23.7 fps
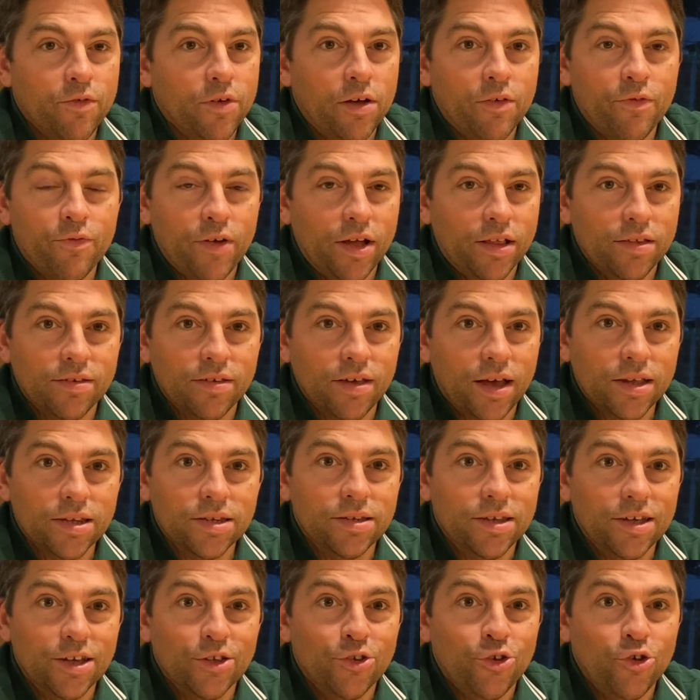a
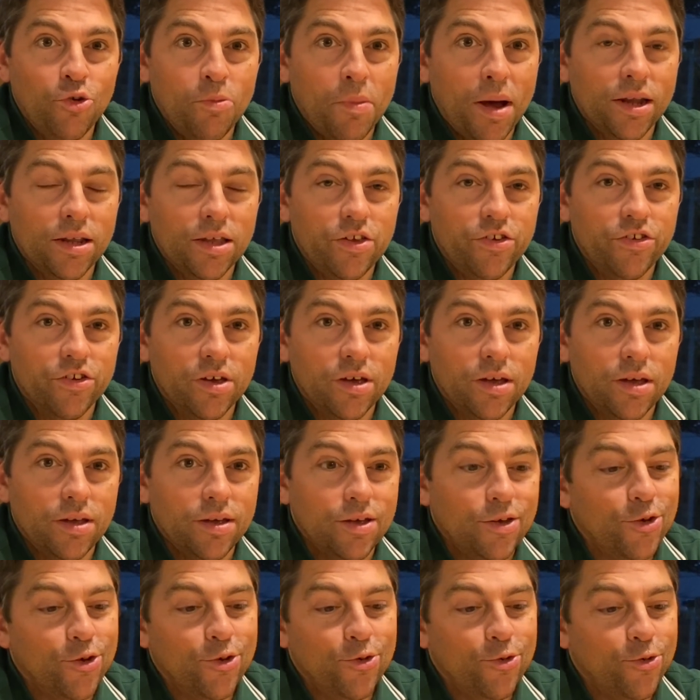fantastic new manager
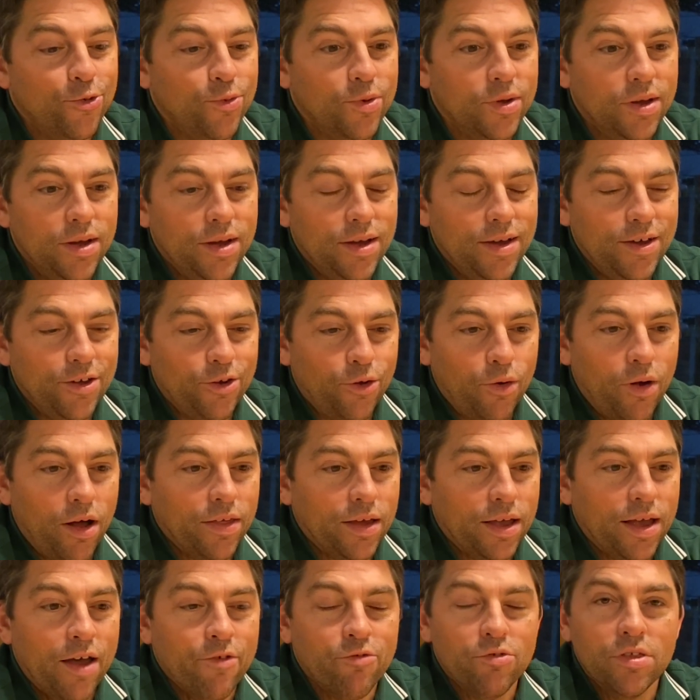who, I
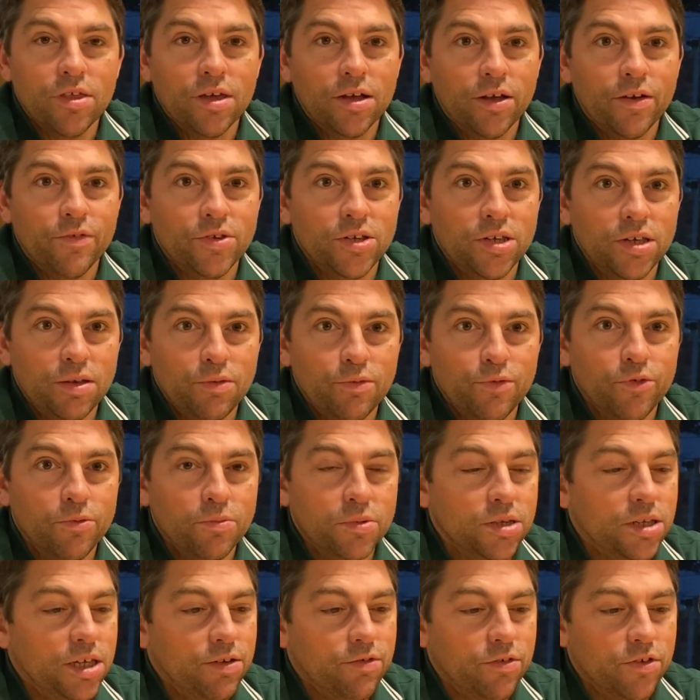think everything I've seen from
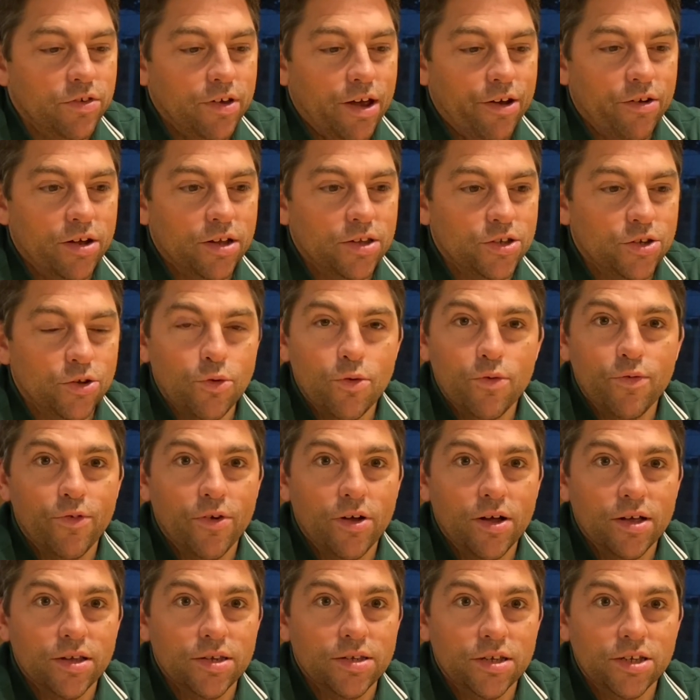Steven Gerrard so
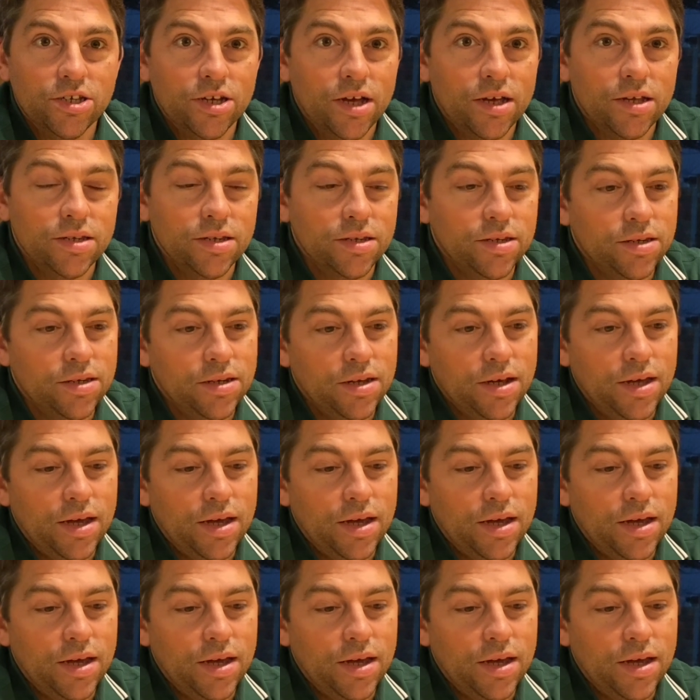far suggests,